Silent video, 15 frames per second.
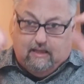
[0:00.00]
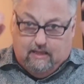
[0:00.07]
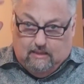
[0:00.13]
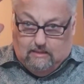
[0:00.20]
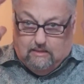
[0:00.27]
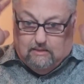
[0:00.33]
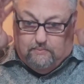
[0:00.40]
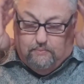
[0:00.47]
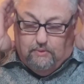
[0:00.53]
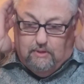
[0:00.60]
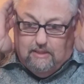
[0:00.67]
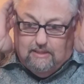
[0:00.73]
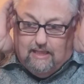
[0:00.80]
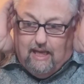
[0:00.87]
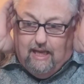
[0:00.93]
He just put
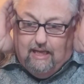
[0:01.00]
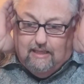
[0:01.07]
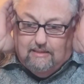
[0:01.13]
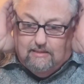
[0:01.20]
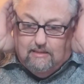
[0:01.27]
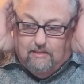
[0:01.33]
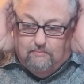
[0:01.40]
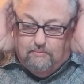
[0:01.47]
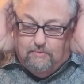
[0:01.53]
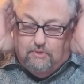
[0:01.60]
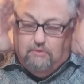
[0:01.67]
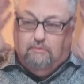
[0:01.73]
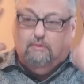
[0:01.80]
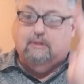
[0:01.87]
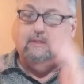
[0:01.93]
his hands up
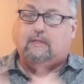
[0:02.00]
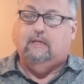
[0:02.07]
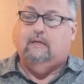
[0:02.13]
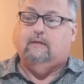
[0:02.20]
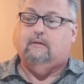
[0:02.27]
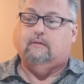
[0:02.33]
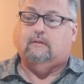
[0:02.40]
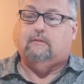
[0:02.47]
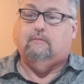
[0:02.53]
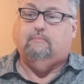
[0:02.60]
to his ears